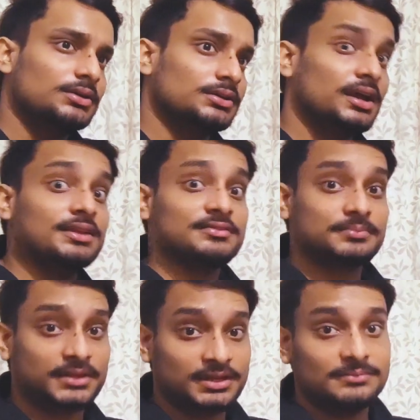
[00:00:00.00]
they asked
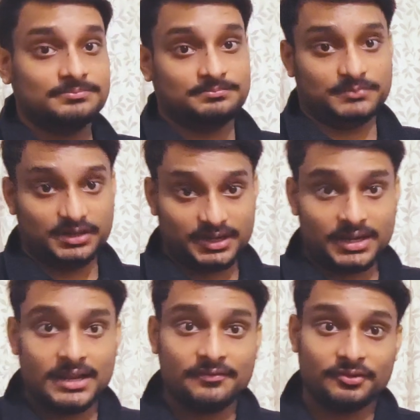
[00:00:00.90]
me
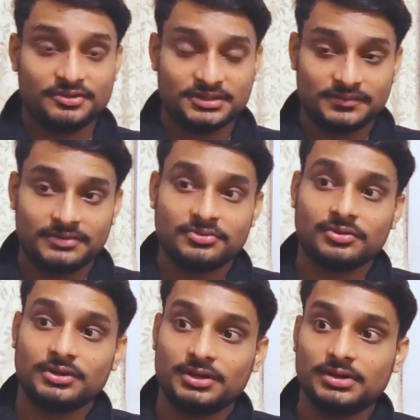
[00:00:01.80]
real life question based
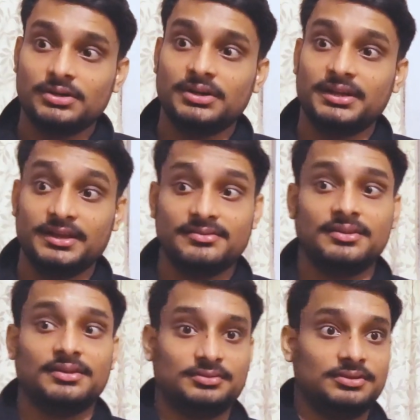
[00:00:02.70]
on uh,
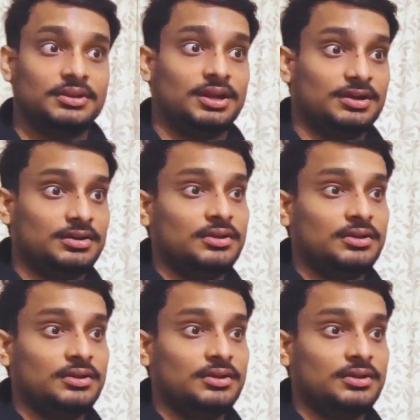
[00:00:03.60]
dsa yeah